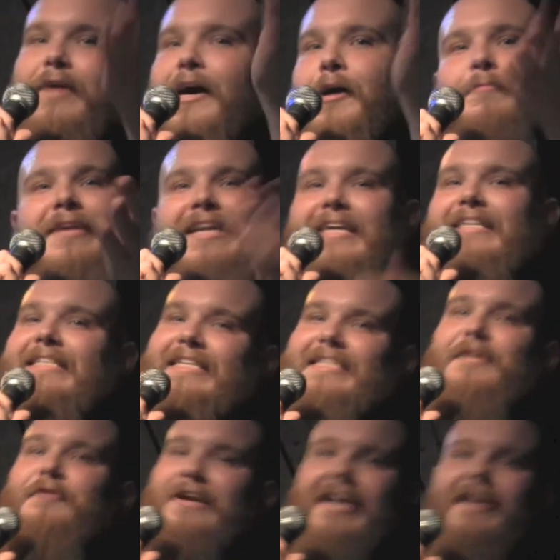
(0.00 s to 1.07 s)
well because he's
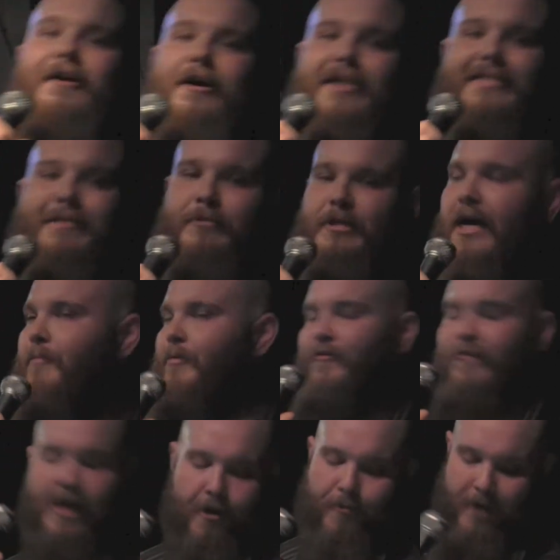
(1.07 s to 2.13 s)
doing an awesome job
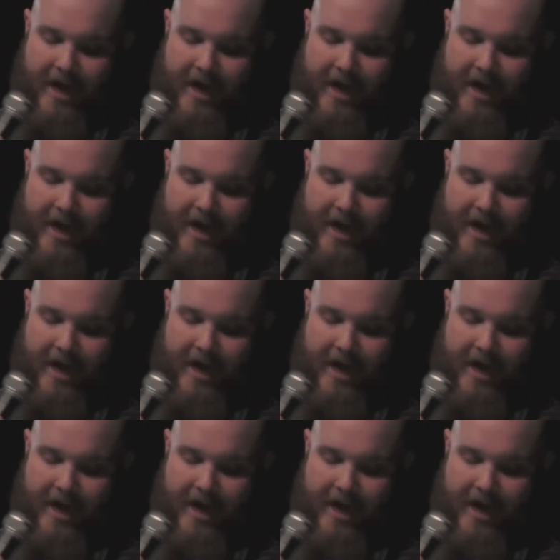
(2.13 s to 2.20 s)
over there